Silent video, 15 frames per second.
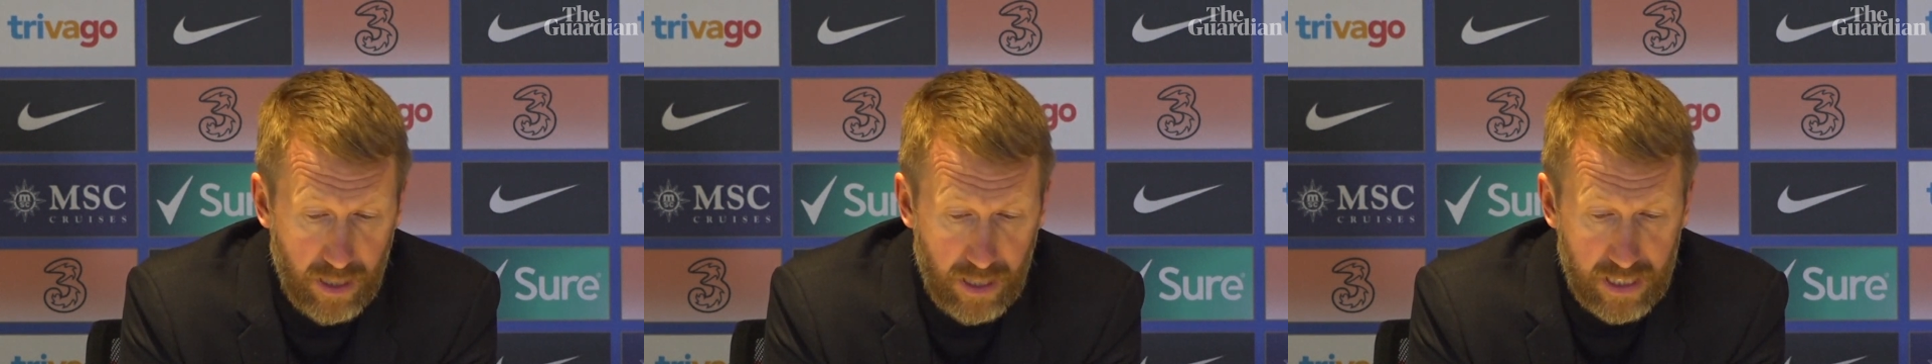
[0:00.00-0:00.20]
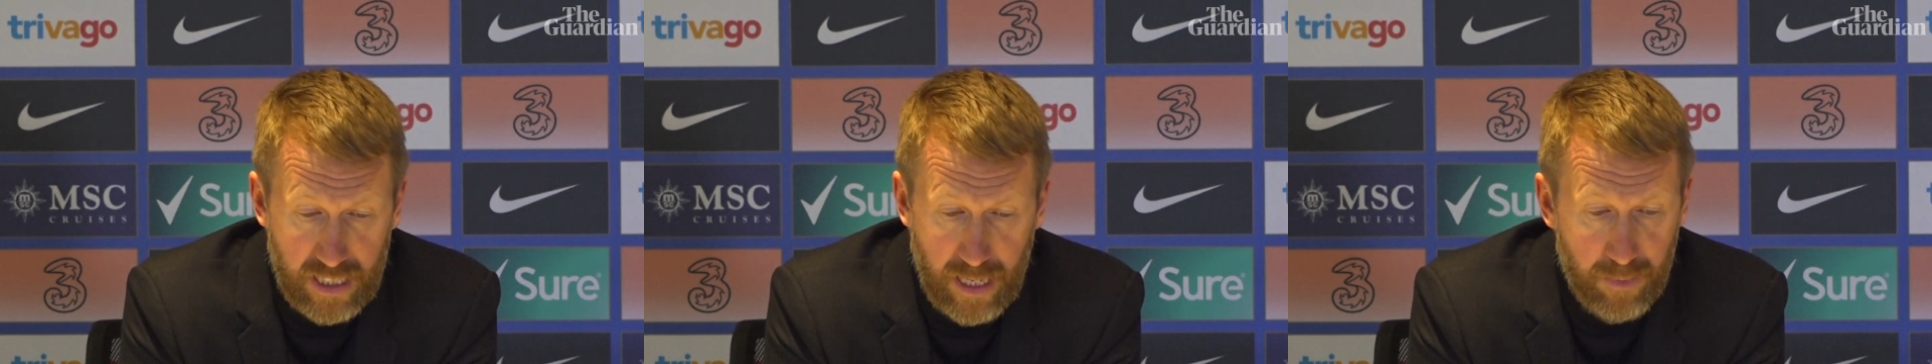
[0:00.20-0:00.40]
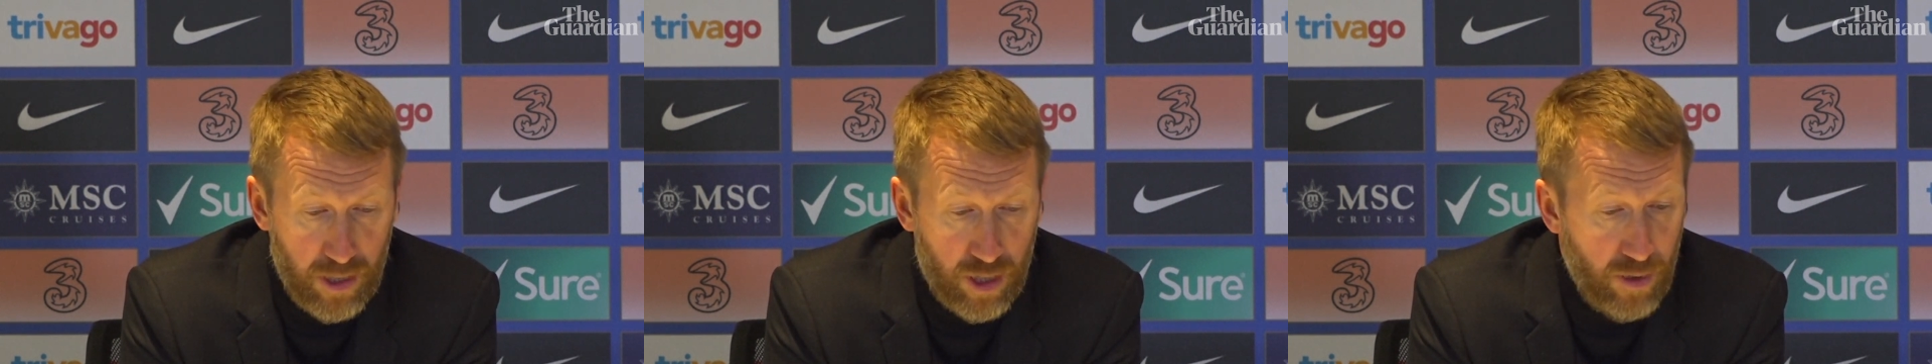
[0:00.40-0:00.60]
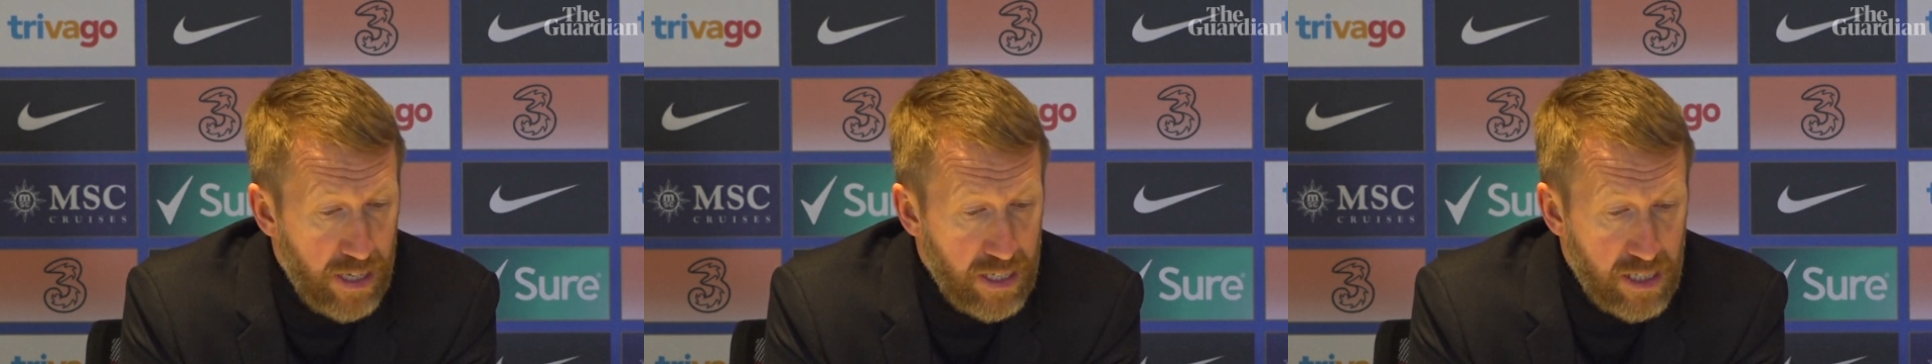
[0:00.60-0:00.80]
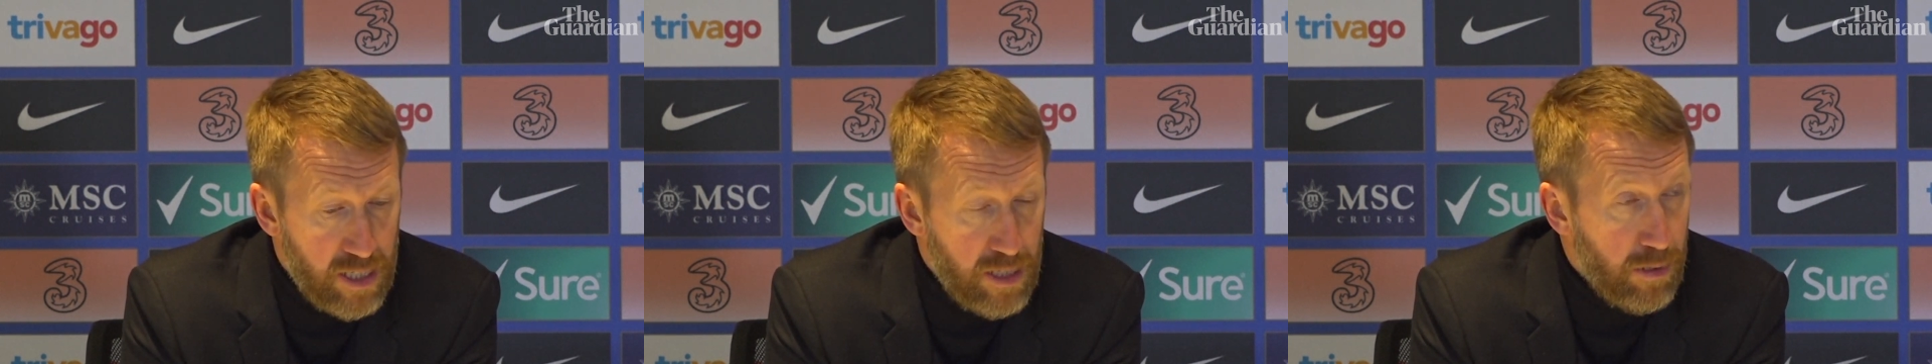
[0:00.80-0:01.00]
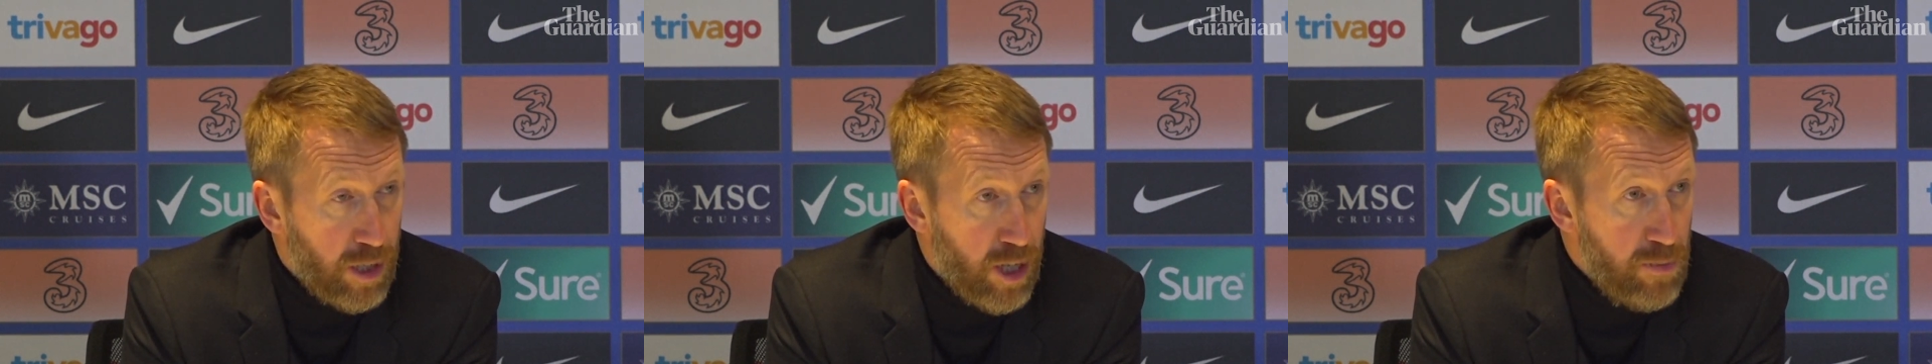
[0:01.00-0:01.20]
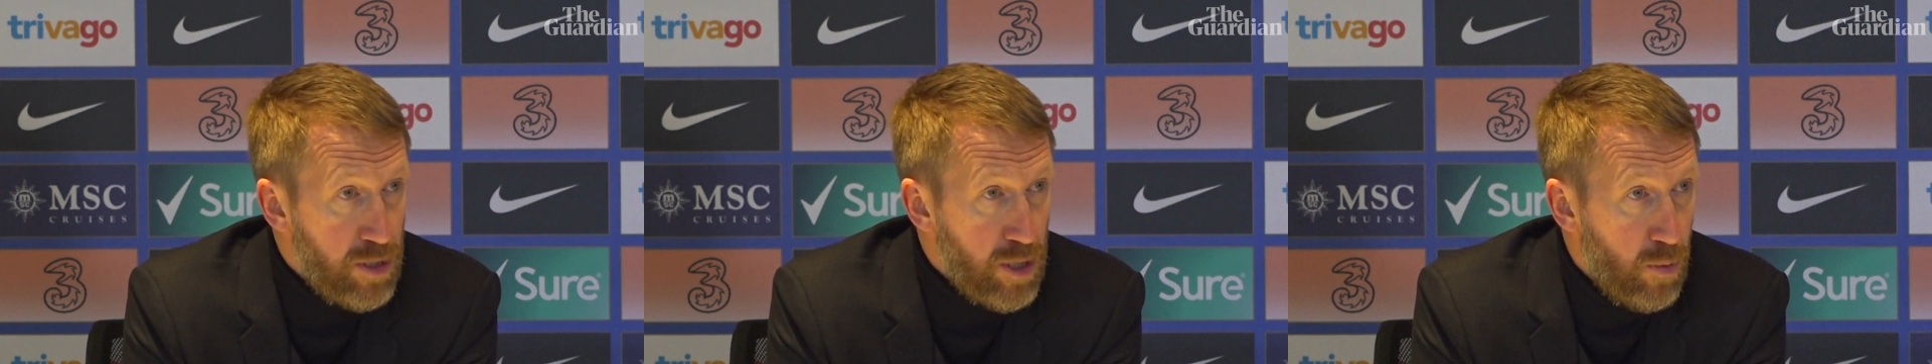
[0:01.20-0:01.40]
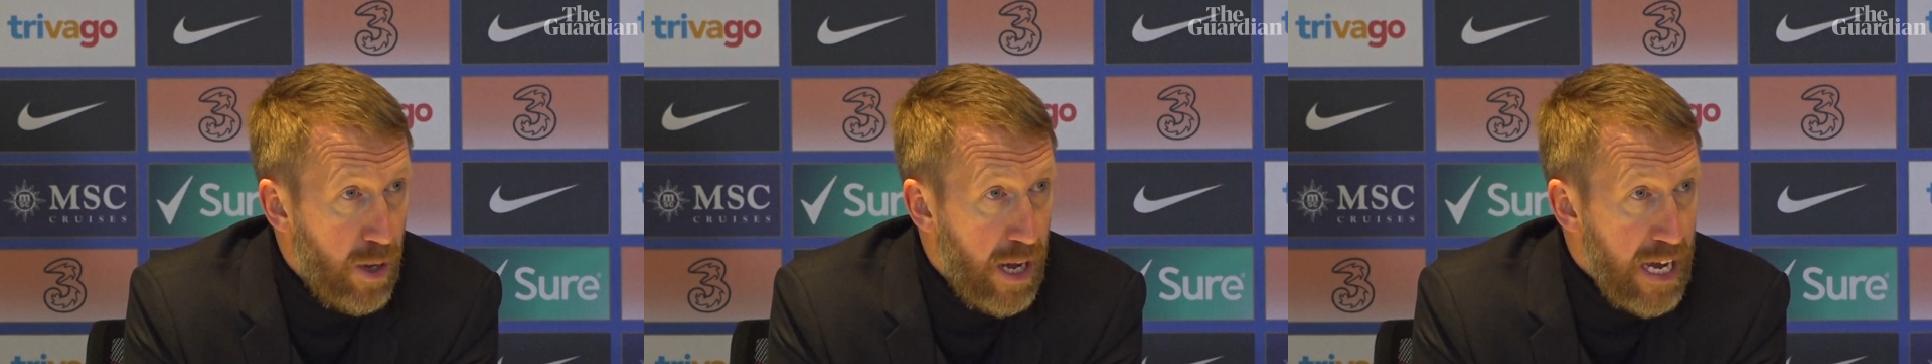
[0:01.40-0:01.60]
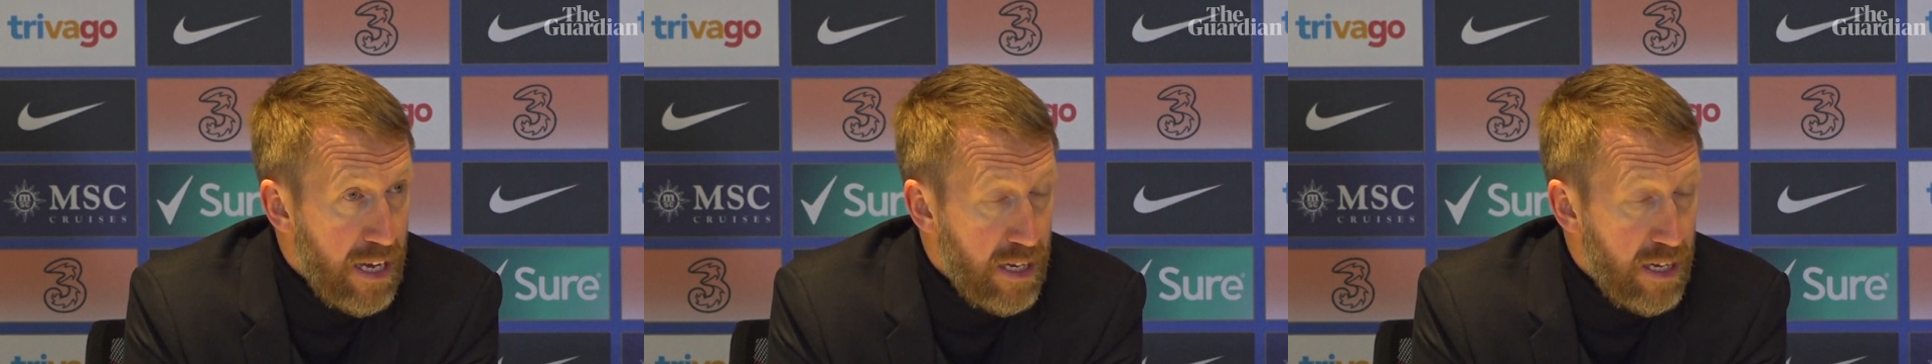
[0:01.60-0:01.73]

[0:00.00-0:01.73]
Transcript: accept the criticism that comes your way,